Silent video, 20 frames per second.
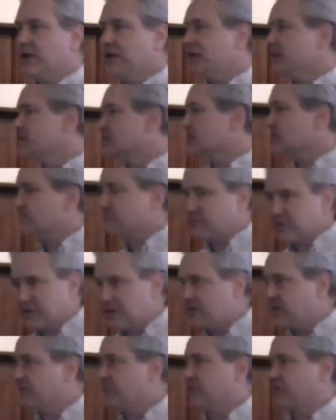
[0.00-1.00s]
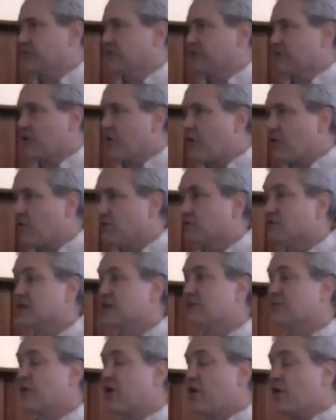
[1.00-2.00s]
It is completely full of holes,
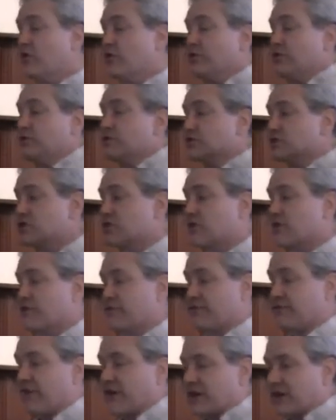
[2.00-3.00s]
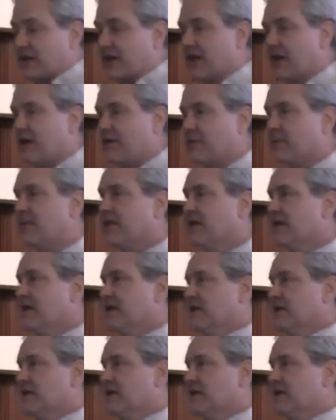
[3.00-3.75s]
and if only you start finding out